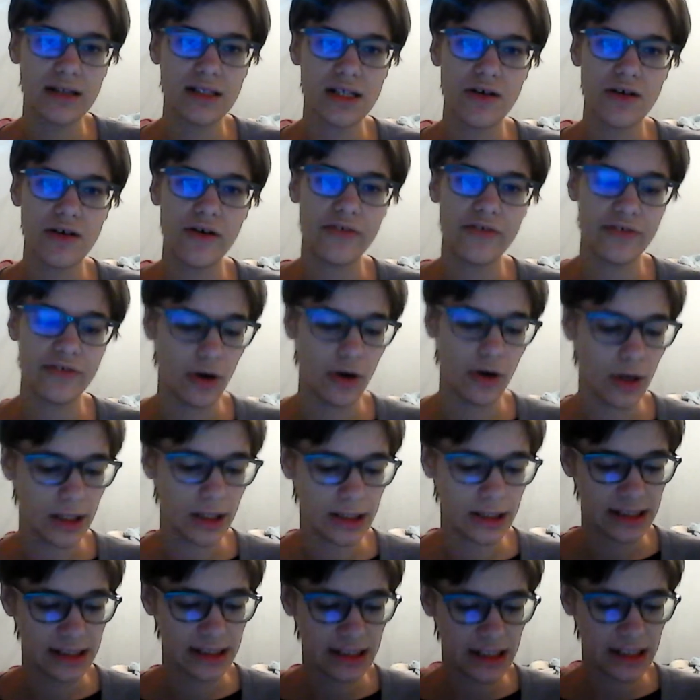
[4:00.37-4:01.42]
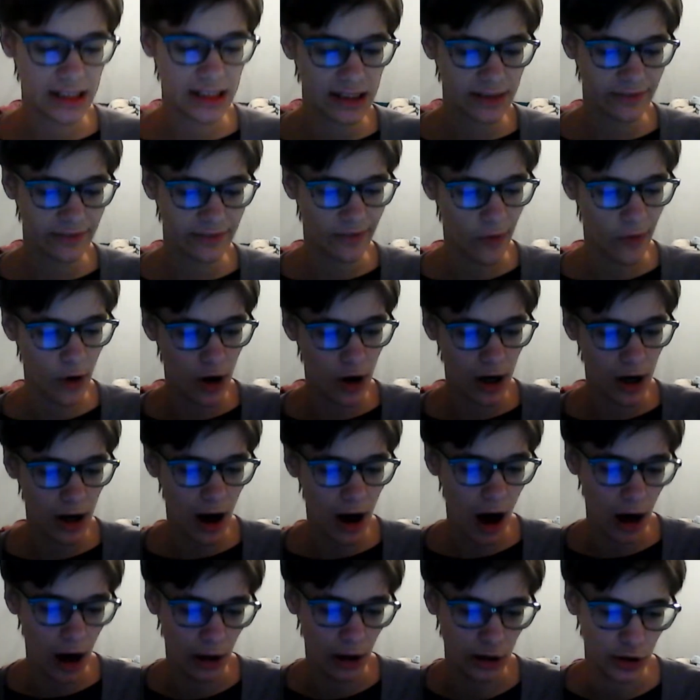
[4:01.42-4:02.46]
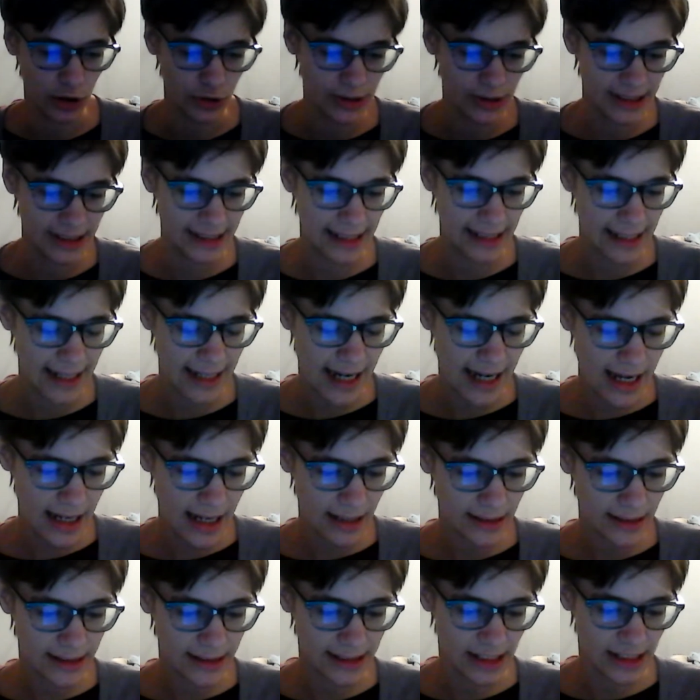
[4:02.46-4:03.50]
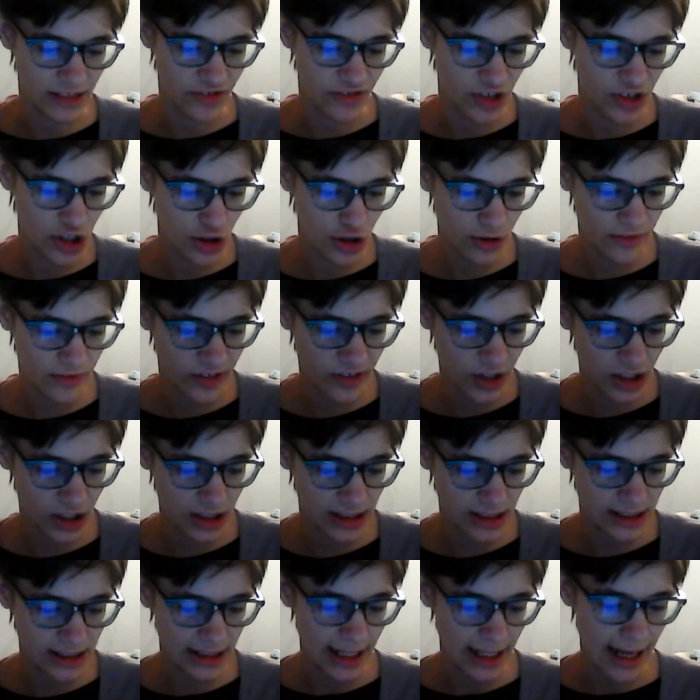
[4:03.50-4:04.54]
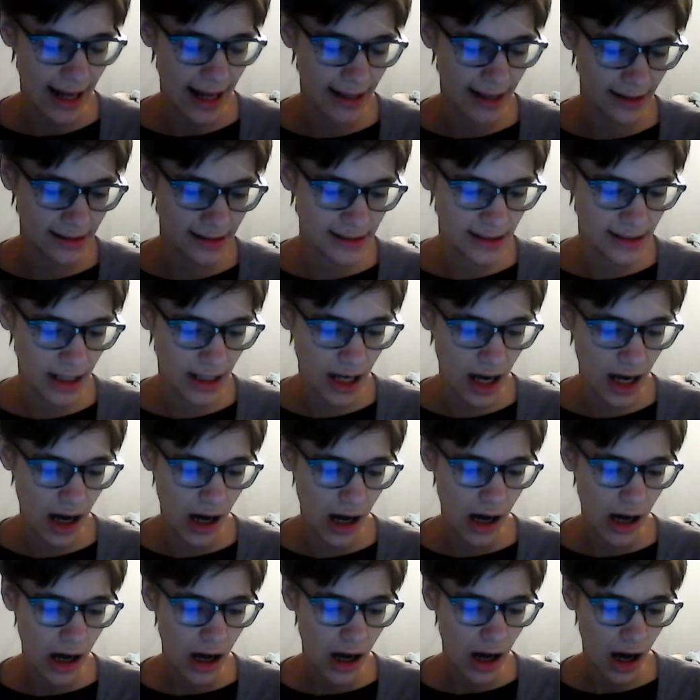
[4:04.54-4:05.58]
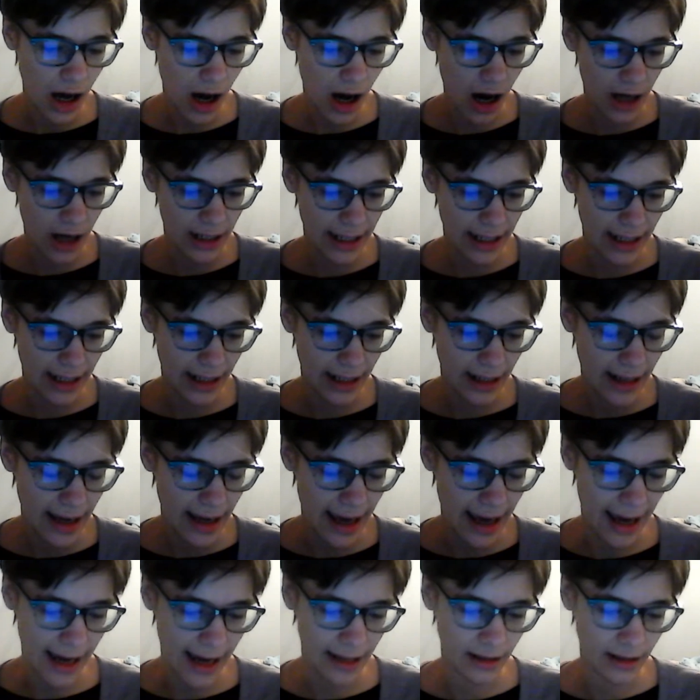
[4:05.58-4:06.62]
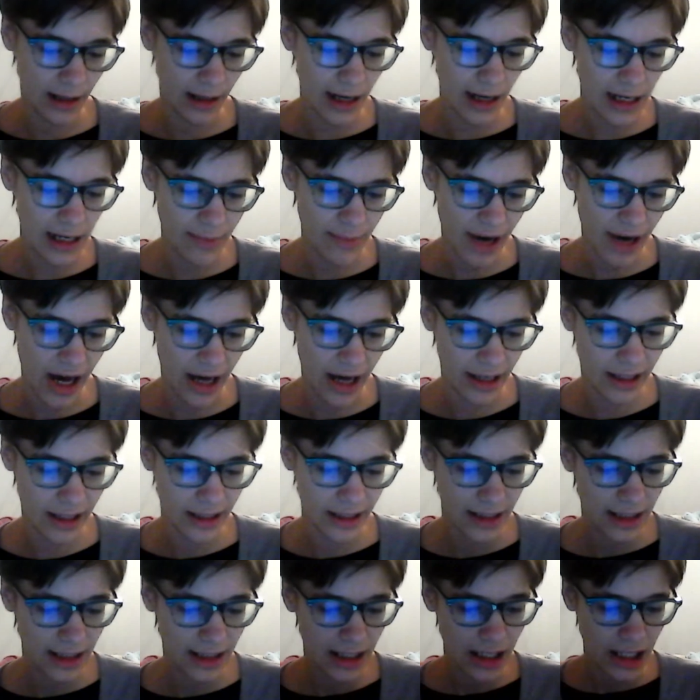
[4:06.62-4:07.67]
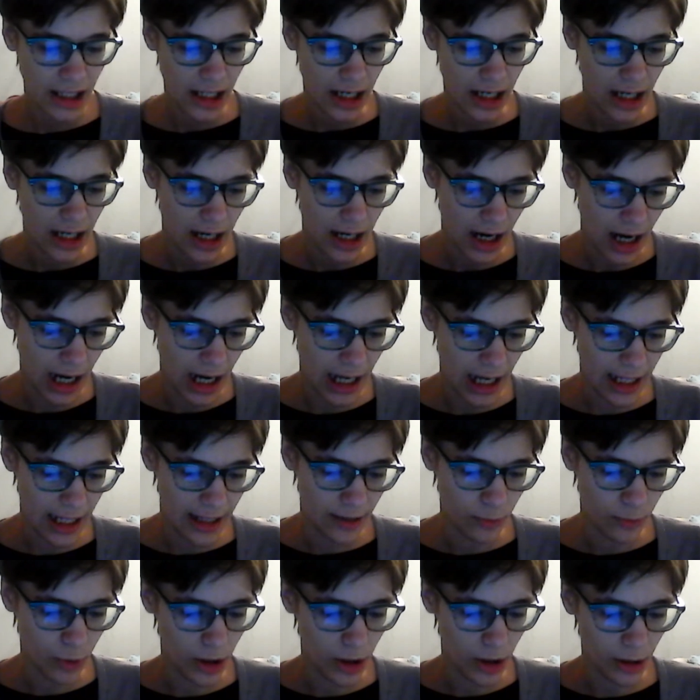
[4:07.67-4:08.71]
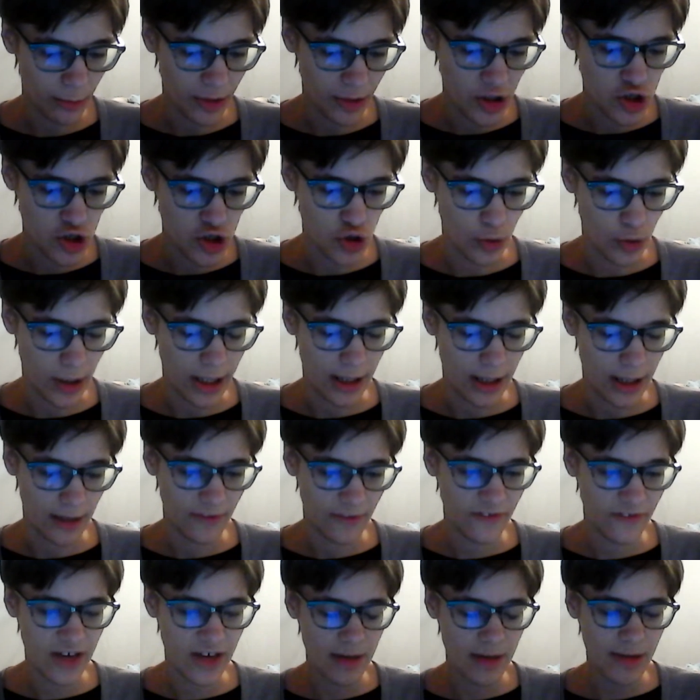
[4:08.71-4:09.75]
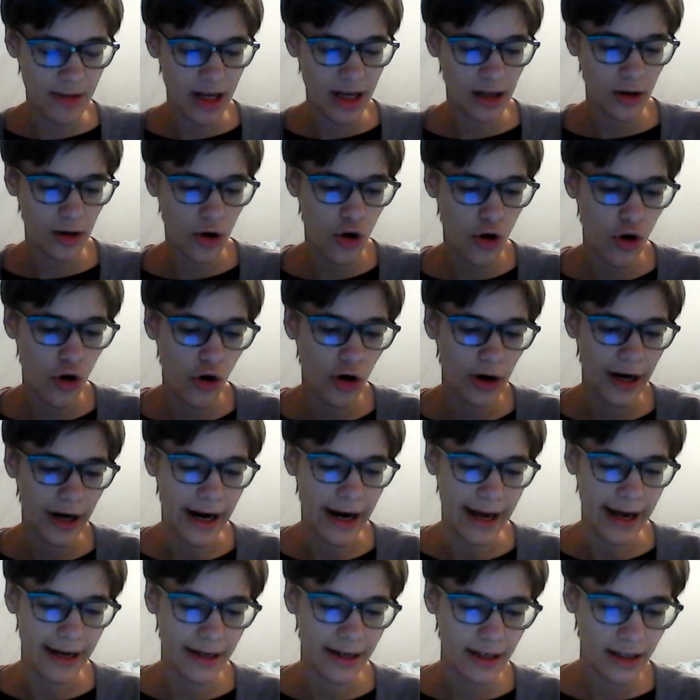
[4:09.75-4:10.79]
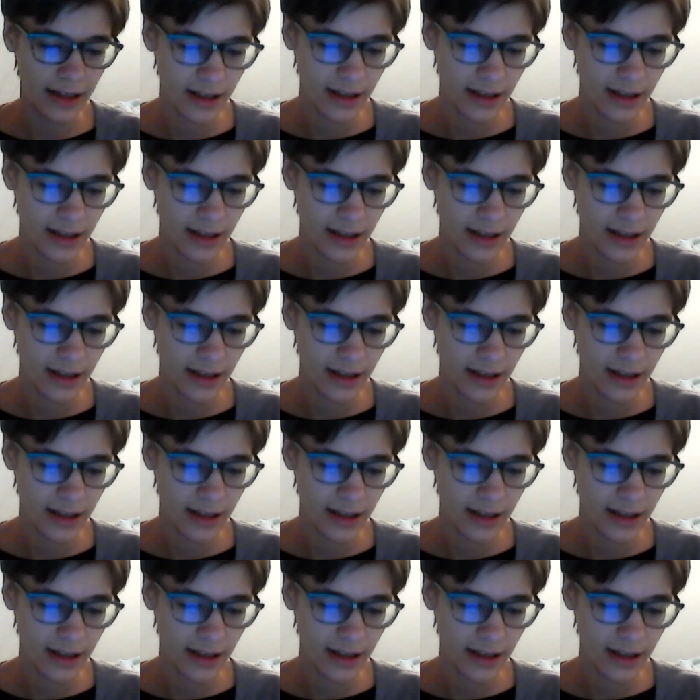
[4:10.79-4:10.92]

do if no one auditions for are Lucina, Steven Universe, Elsa, Anna, and Ladybug. I will be doing female Corrin.